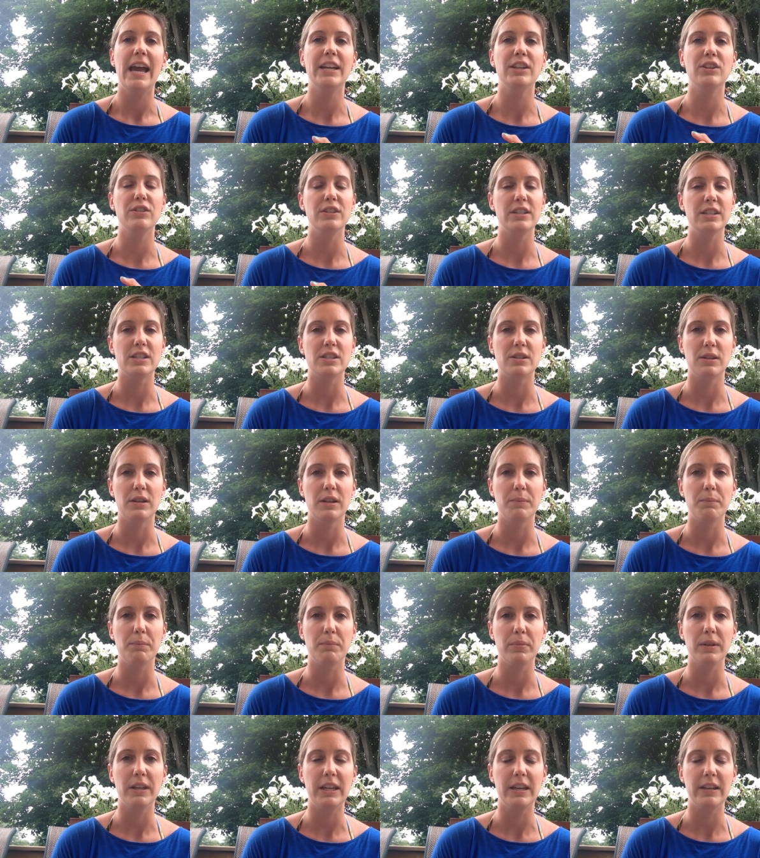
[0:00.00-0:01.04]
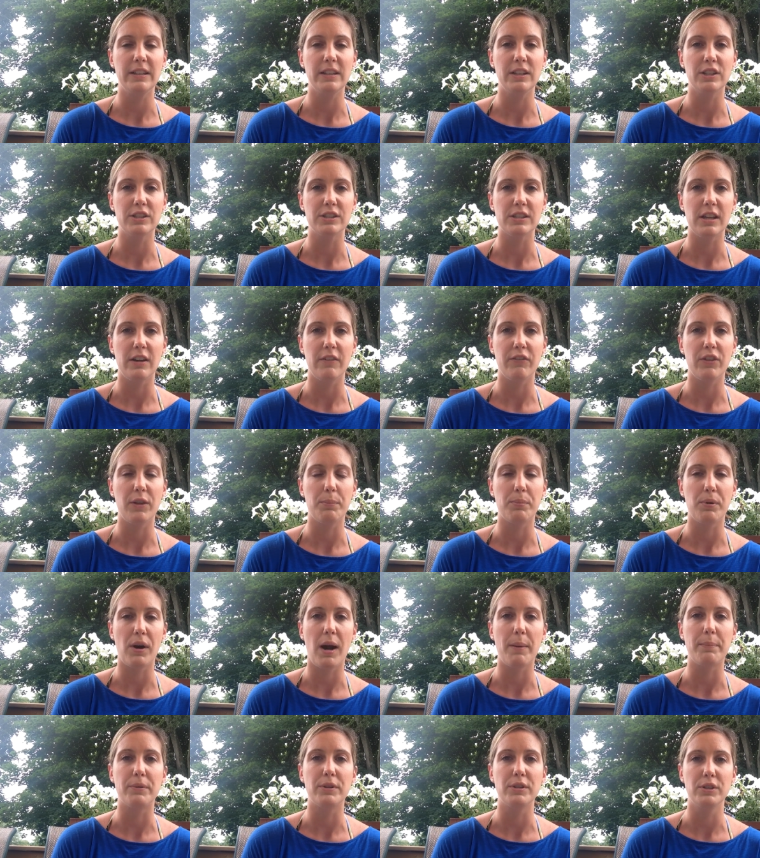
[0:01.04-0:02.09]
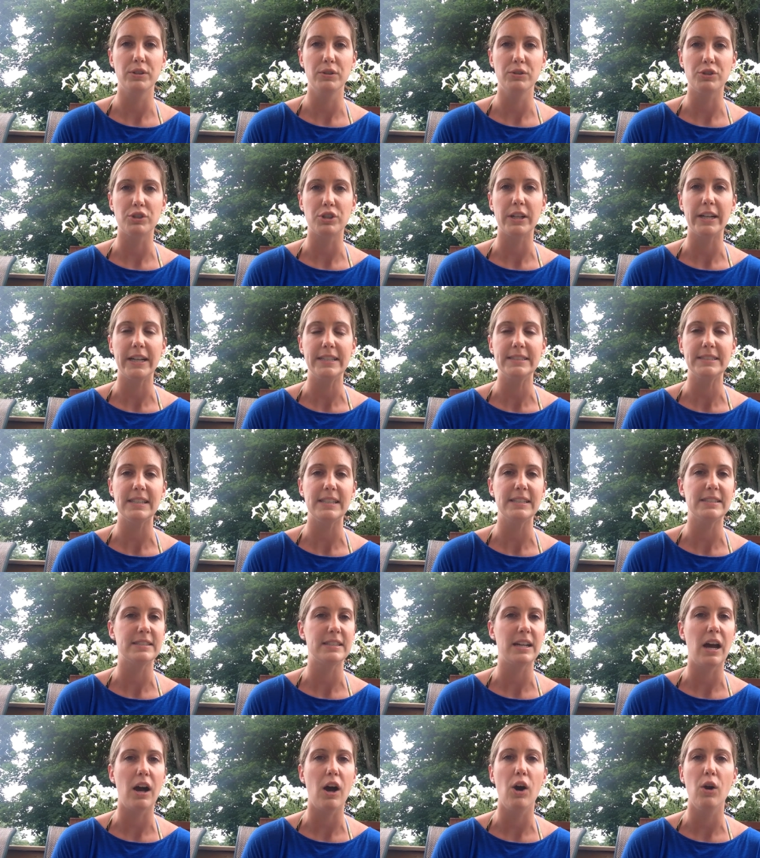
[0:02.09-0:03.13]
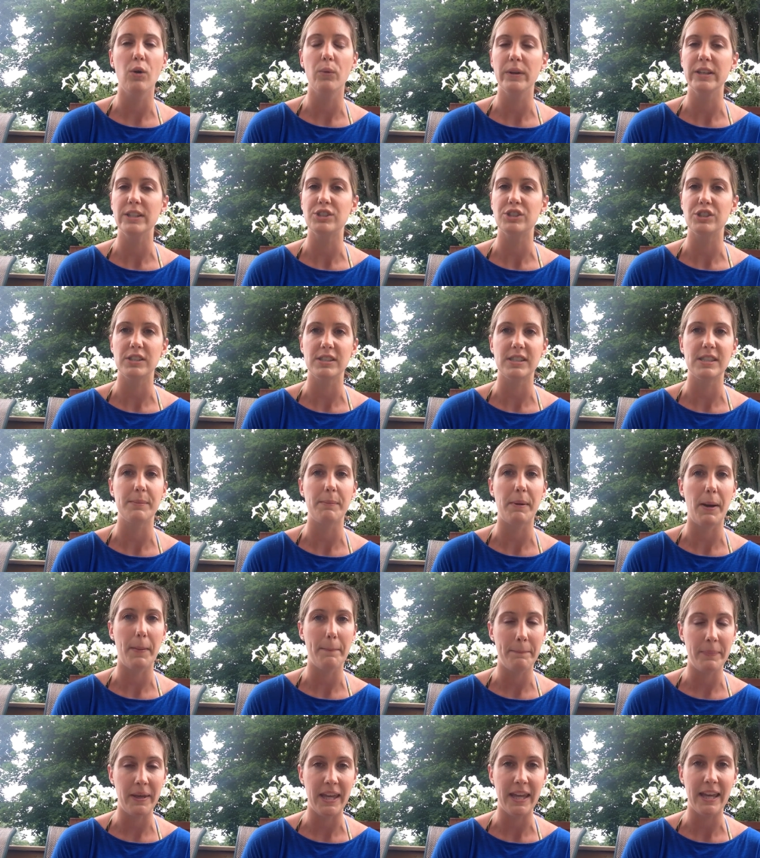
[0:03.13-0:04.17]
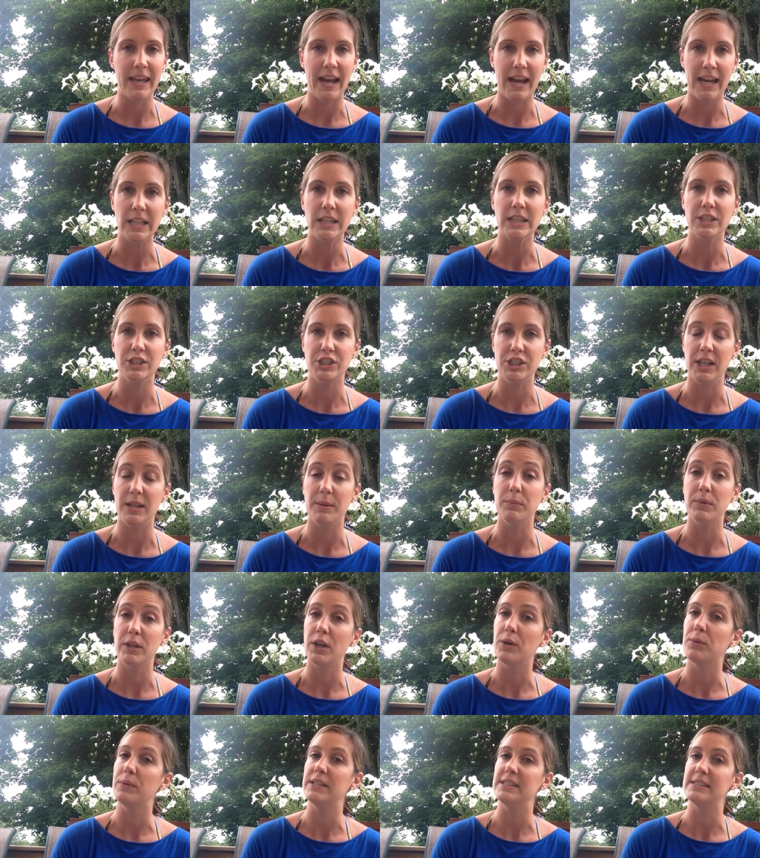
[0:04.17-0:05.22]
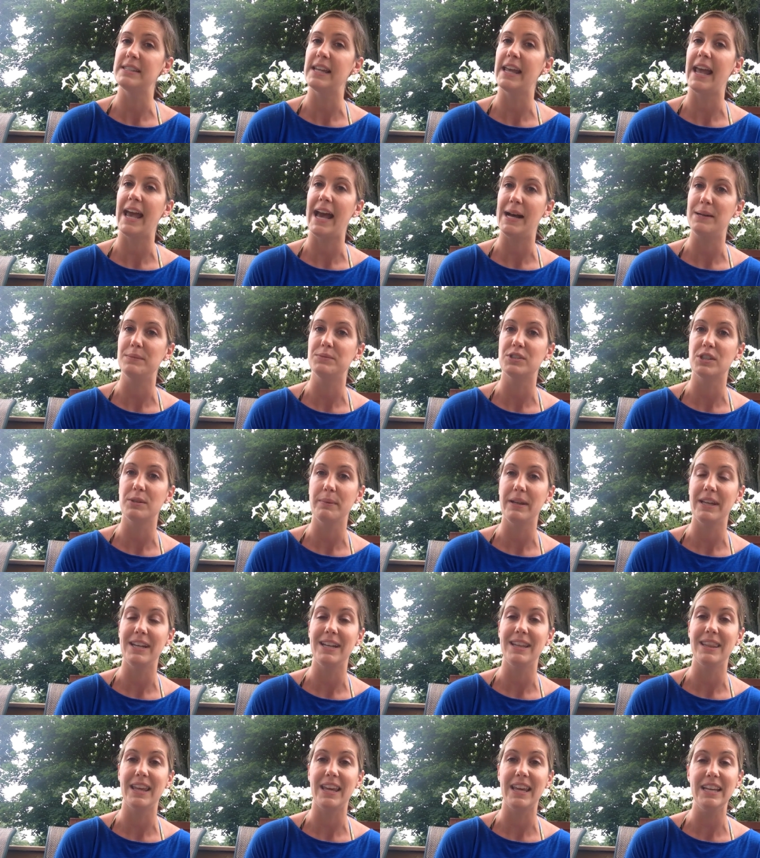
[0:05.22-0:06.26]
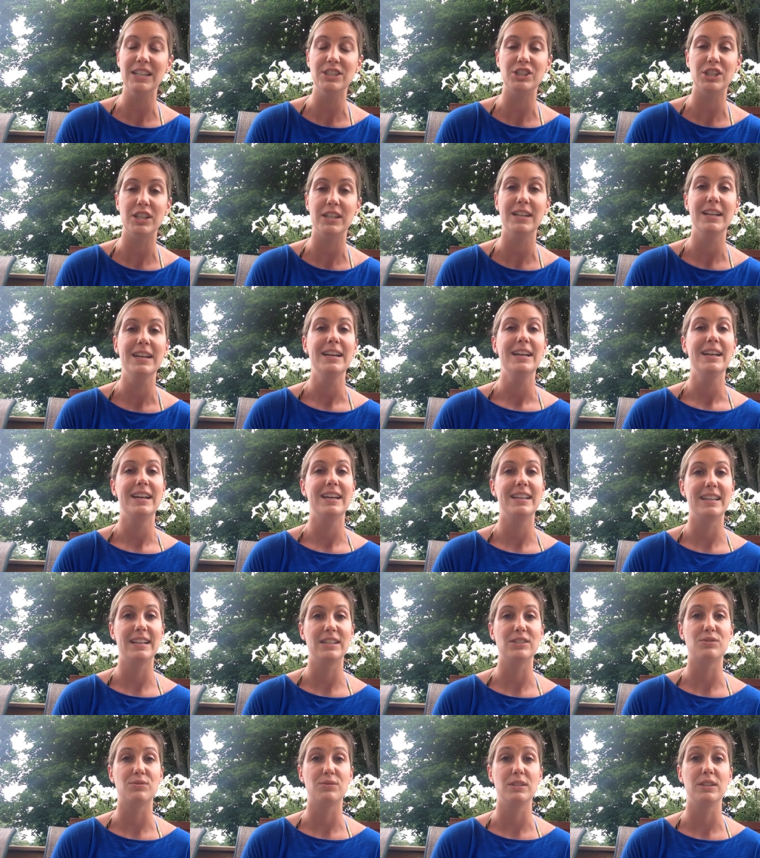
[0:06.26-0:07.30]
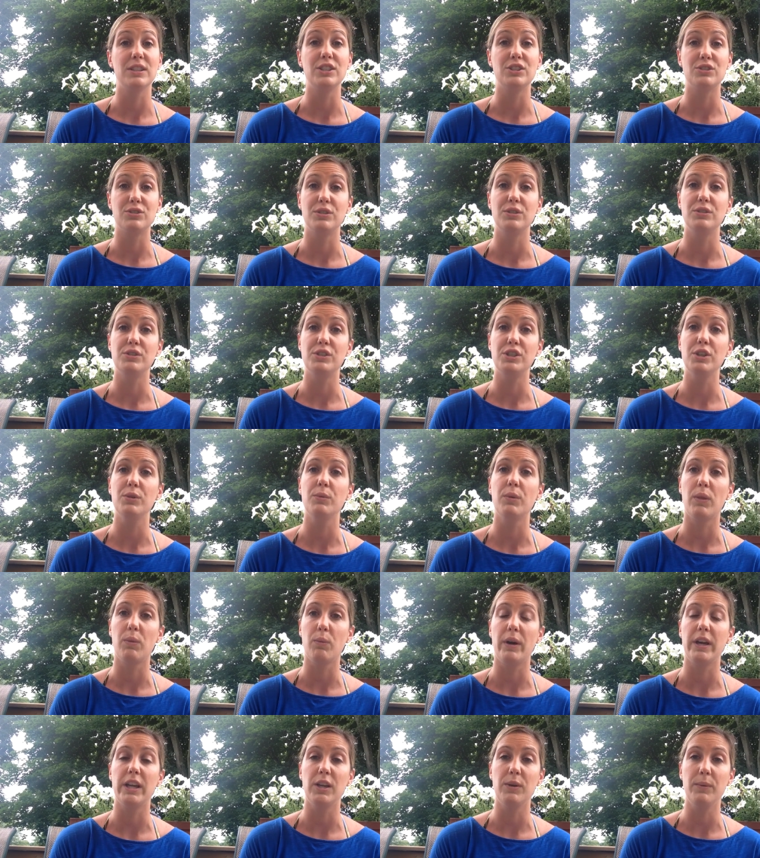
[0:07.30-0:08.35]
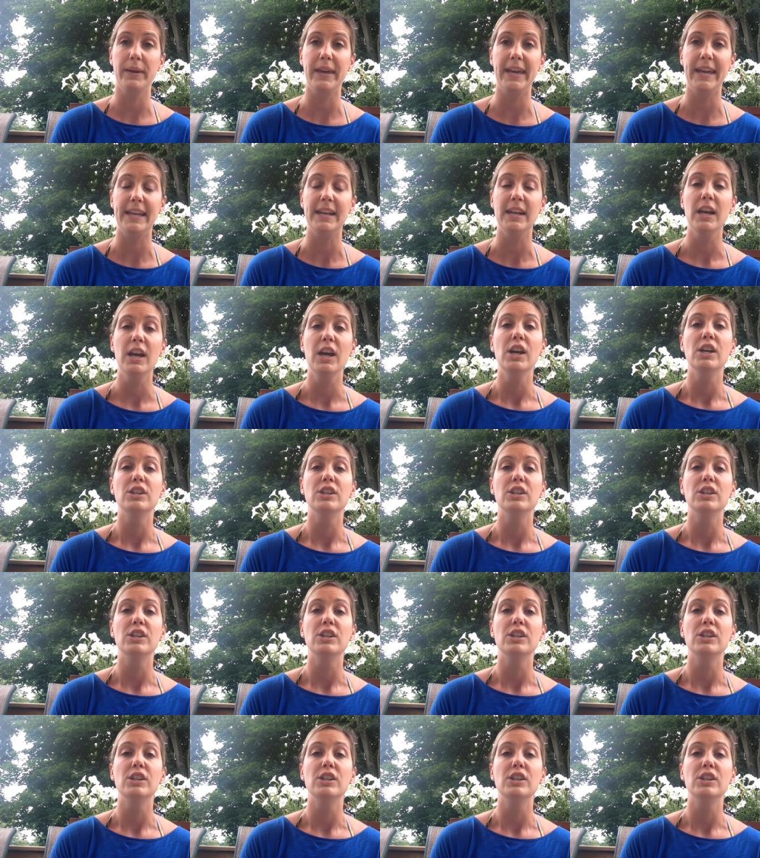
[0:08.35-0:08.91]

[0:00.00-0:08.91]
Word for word: and you need to get yourself the proper nutrients. It's not always just about being at the gym. We always say abs are made in the kitchen, and that's really true too with what you eat.